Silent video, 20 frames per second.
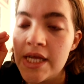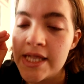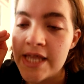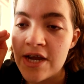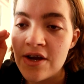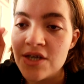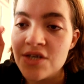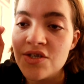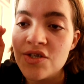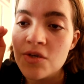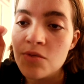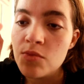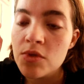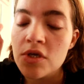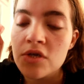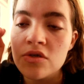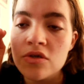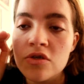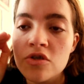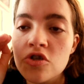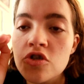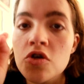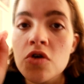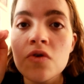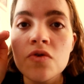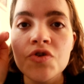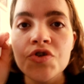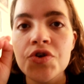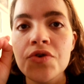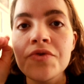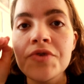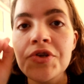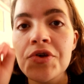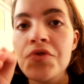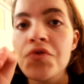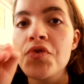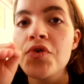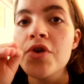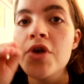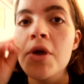there is something so, so
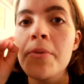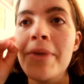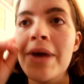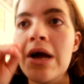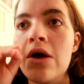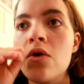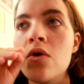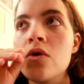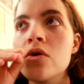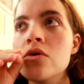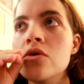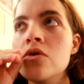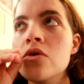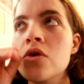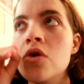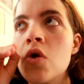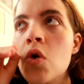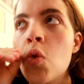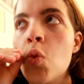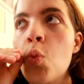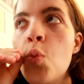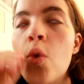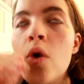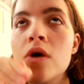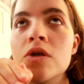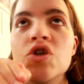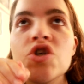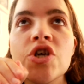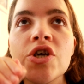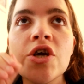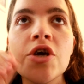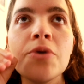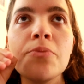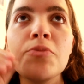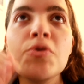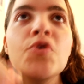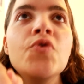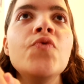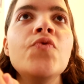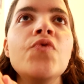different about watching a
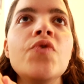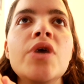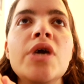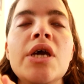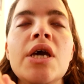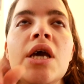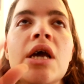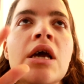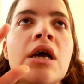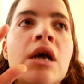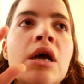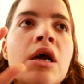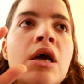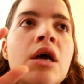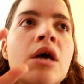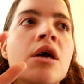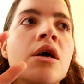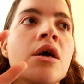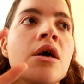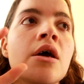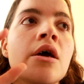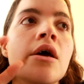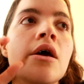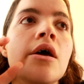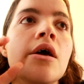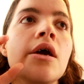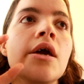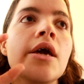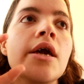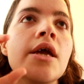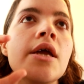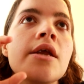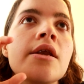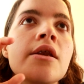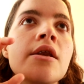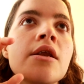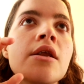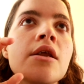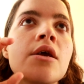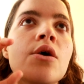movie
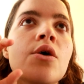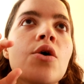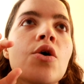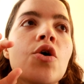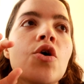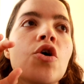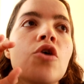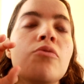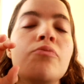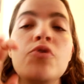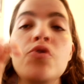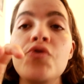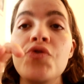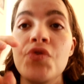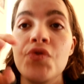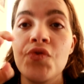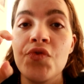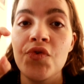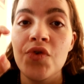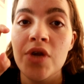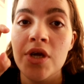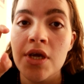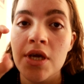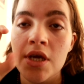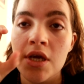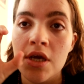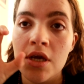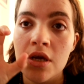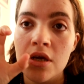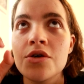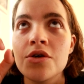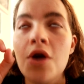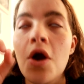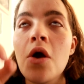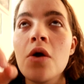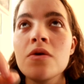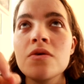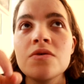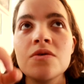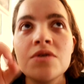in a beautifully
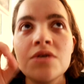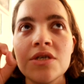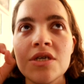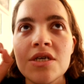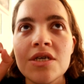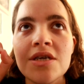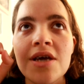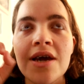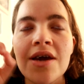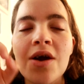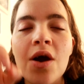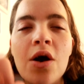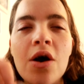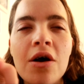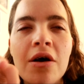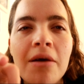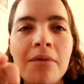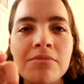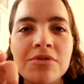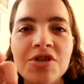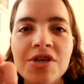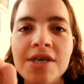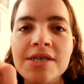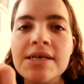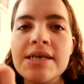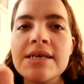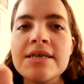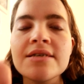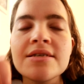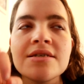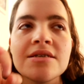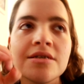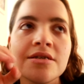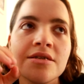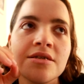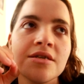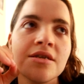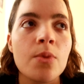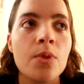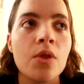cozy, like armchairs
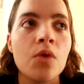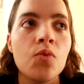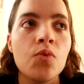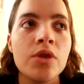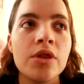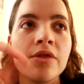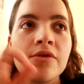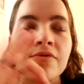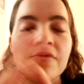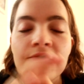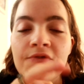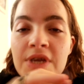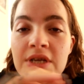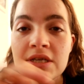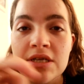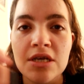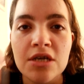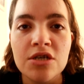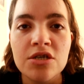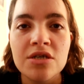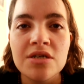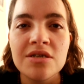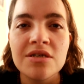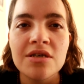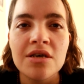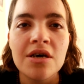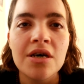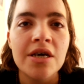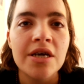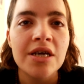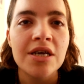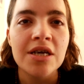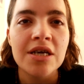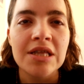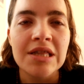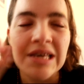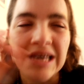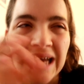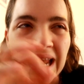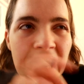and with the vintage design,
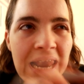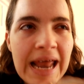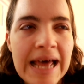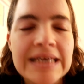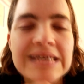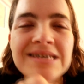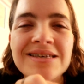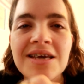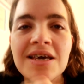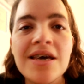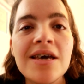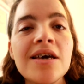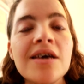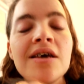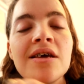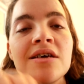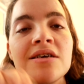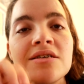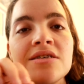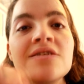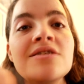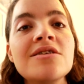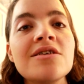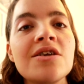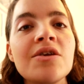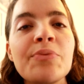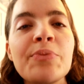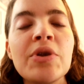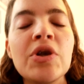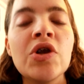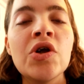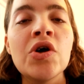like the classic cinema